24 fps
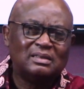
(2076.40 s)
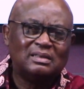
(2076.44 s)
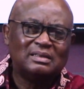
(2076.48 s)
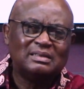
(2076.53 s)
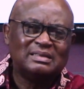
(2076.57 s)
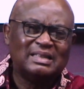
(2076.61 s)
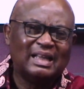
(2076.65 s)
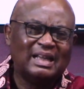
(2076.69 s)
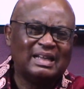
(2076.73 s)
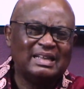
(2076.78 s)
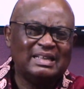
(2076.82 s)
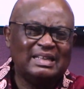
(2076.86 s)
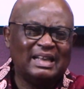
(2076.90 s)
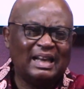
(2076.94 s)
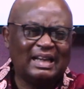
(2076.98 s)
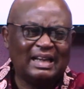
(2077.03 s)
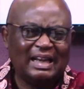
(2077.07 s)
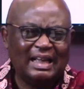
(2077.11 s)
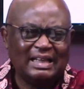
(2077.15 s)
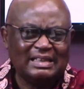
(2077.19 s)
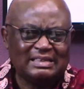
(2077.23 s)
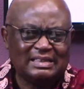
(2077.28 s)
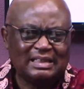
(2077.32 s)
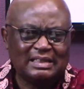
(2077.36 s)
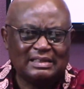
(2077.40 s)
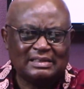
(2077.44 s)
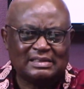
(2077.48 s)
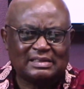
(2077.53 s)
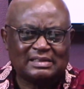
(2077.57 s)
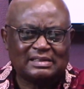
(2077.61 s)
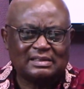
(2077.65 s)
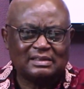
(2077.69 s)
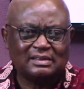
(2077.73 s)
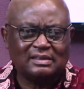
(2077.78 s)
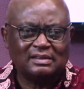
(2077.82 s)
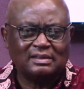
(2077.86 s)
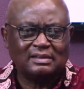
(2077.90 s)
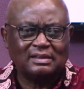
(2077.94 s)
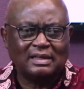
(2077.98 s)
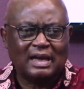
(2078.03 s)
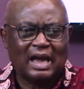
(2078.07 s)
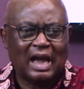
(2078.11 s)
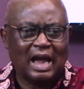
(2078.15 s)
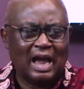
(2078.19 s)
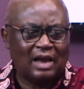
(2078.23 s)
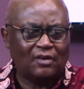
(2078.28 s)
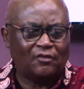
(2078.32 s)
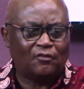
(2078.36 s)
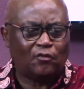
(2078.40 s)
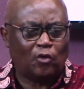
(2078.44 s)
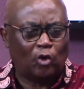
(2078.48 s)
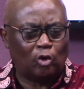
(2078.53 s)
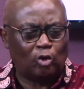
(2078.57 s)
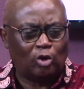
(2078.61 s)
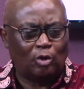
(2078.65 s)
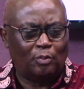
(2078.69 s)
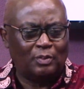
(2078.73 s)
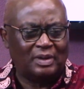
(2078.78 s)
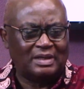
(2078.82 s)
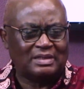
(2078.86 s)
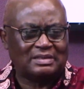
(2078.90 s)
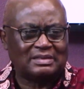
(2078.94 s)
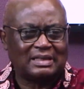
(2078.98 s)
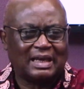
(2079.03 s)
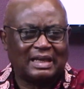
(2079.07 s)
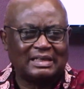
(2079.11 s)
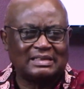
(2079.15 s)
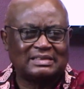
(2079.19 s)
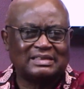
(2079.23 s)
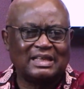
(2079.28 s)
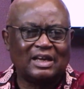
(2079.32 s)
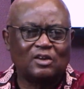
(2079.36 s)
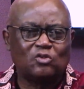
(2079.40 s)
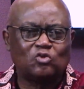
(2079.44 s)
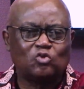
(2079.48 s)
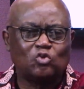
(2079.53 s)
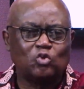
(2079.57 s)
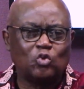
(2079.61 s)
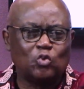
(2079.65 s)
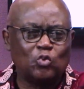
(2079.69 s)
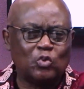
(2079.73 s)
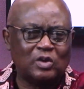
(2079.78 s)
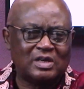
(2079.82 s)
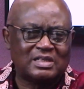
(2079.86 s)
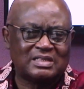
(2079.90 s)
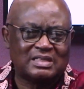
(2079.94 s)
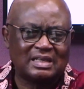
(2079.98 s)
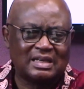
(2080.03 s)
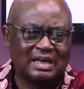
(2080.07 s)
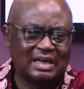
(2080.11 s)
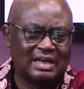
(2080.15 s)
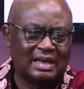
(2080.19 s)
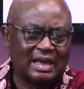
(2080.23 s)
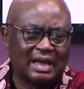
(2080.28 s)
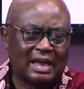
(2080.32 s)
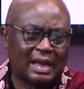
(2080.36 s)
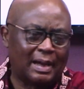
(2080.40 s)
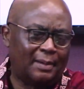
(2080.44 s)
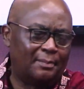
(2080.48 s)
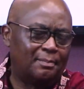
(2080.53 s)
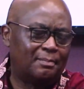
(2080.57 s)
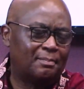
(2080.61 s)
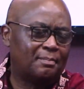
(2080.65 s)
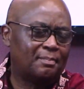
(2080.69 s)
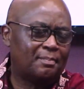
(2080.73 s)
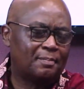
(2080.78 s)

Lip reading: Then in the 90s, I had 4 numbers. I stayed 2 weeks, it didn't come.